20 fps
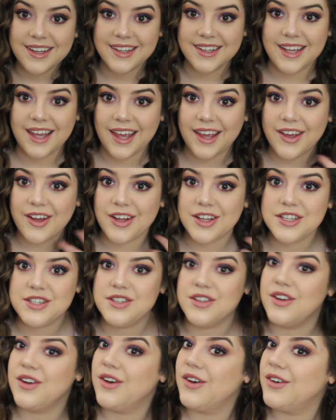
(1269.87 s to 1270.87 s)
Okay, y'all,
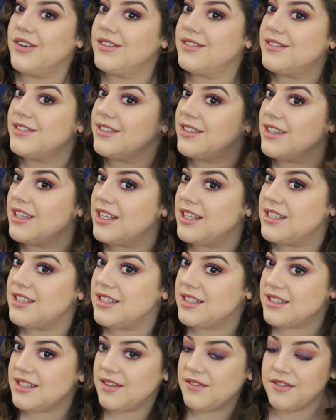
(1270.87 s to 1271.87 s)
so this
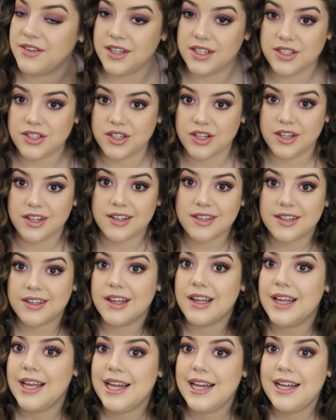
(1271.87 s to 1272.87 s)
is the finished look.
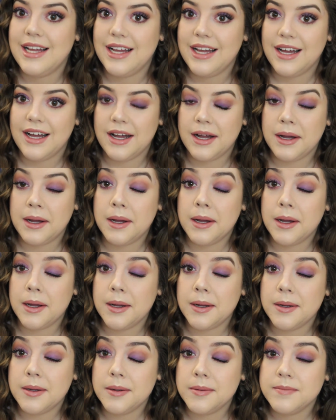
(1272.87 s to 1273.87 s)

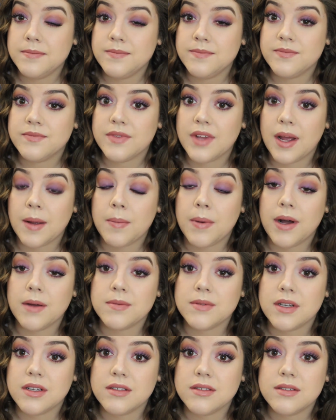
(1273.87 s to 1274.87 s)
I
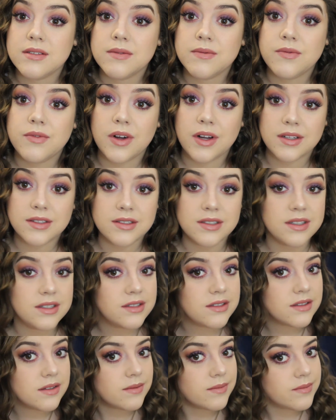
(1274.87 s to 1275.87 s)
popped on some
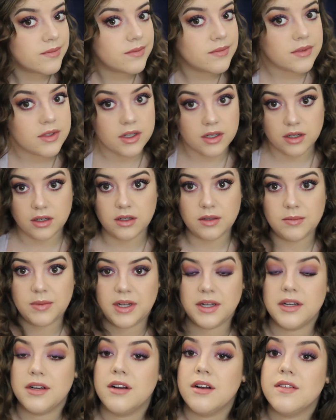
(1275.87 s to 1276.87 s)
falsies and curled my
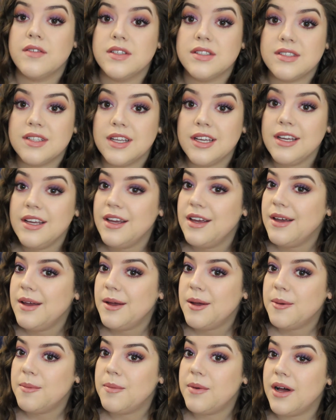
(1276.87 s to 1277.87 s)
hair, obviously,
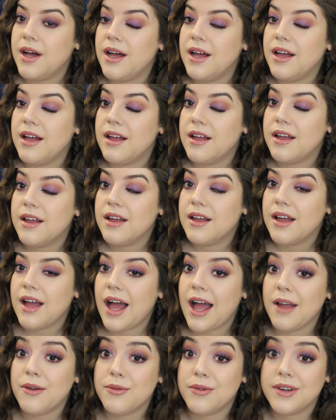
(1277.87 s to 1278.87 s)
but
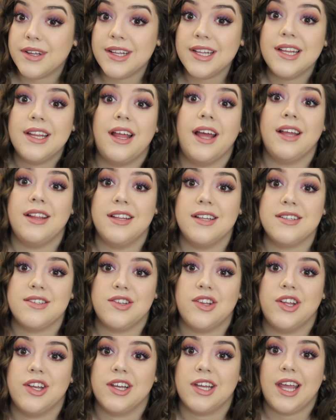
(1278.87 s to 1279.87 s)
I really like
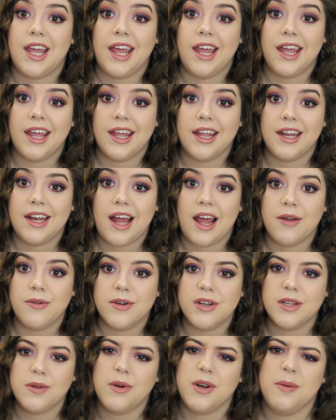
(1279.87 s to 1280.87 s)
this look, and I
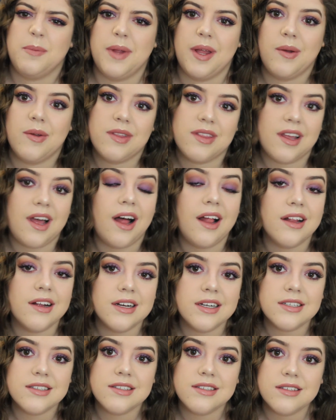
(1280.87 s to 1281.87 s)
really want to play with
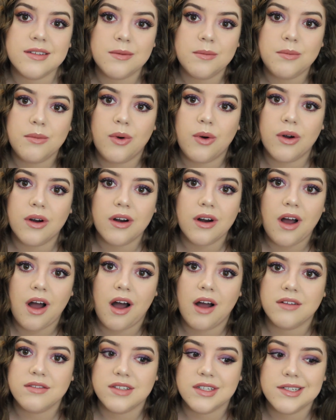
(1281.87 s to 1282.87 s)
colors more
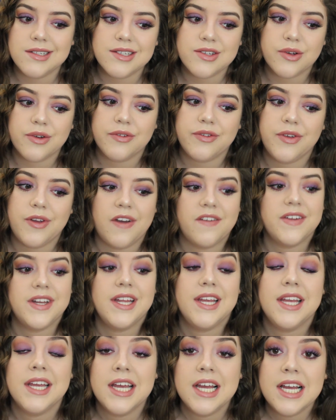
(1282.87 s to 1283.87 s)
often, so if you have
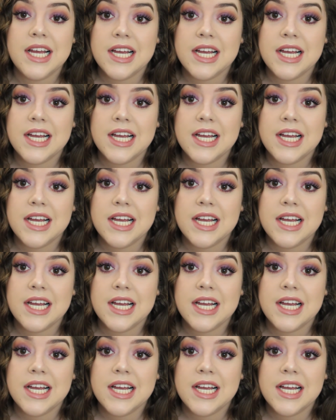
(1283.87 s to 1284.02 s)
any